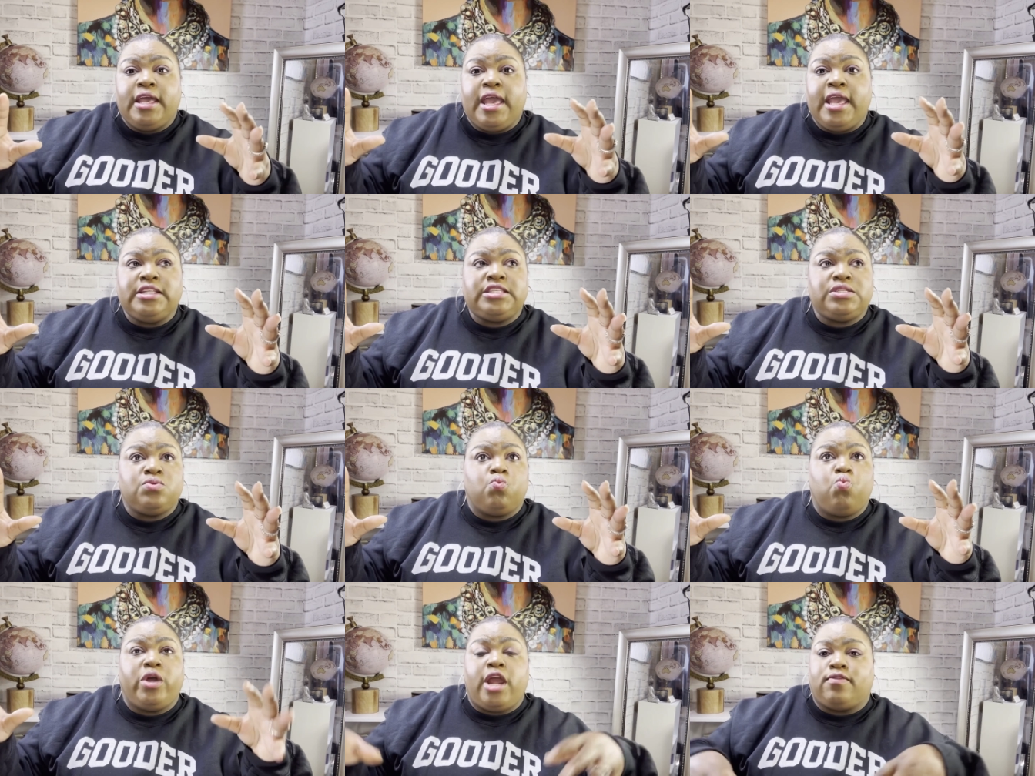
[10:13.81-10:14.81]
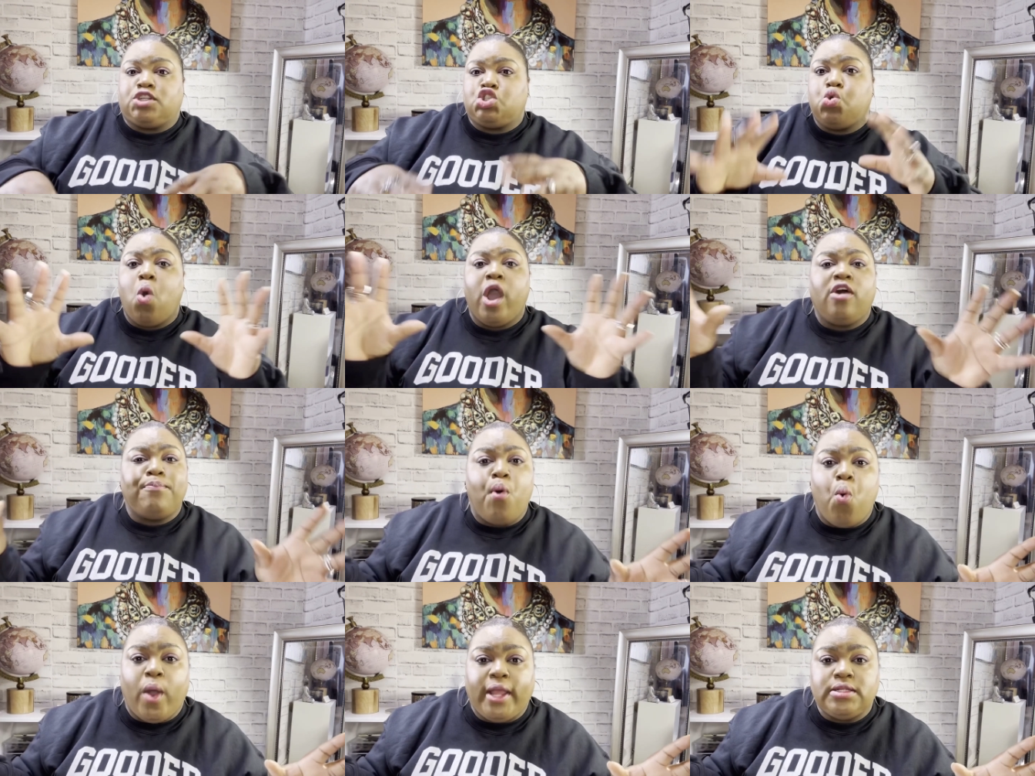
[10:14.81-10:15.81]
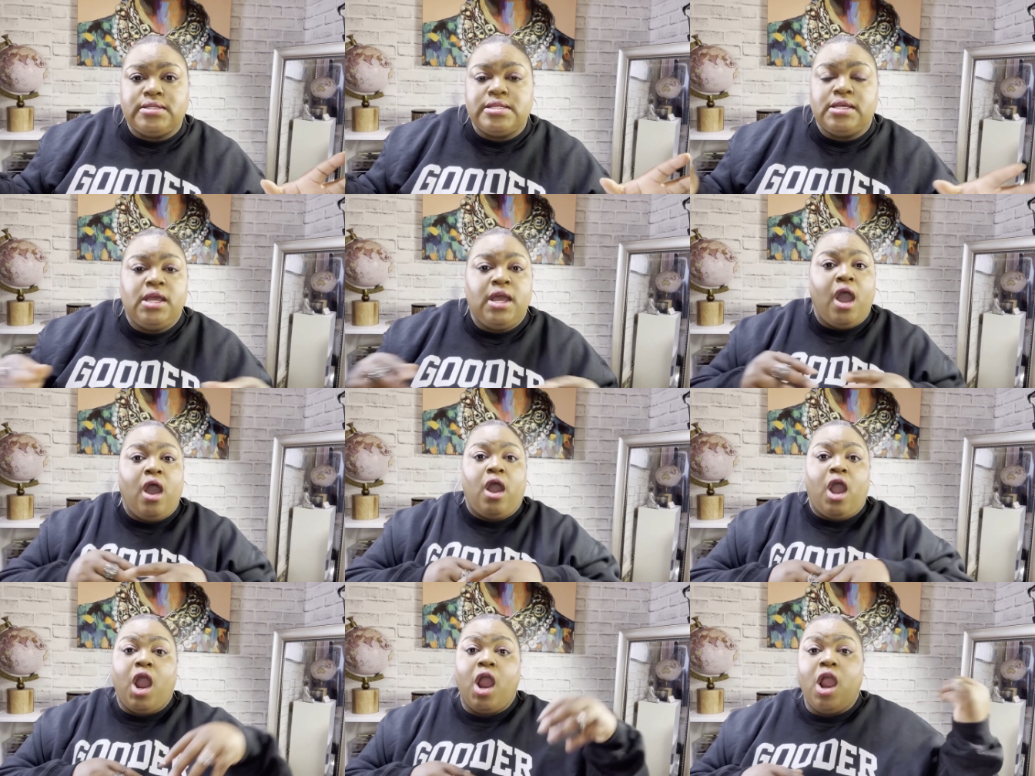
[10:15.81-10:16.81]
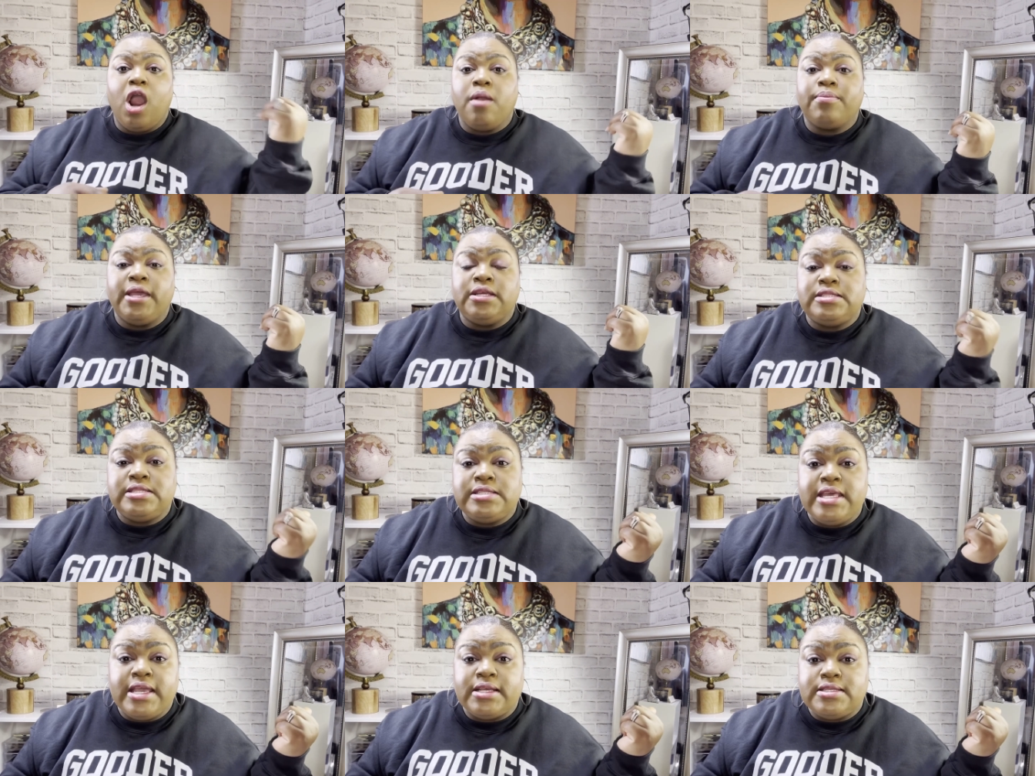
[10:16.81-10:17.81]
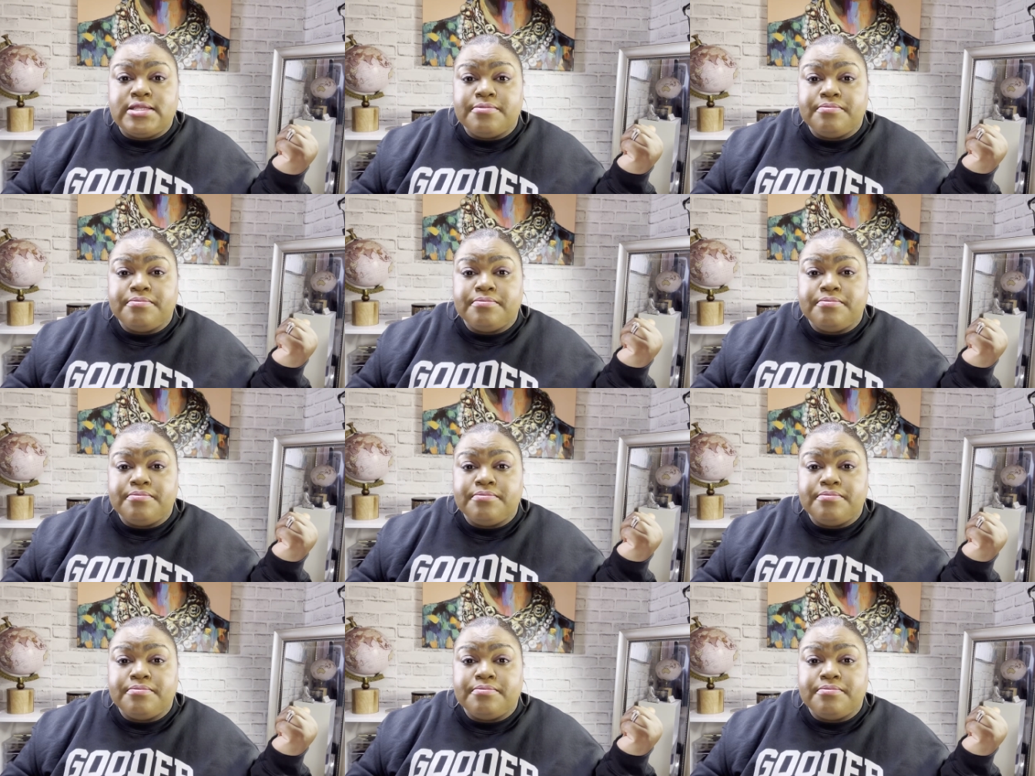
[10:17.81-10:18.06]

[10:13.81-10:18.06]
It's whatever, 12 points. Herb getting six.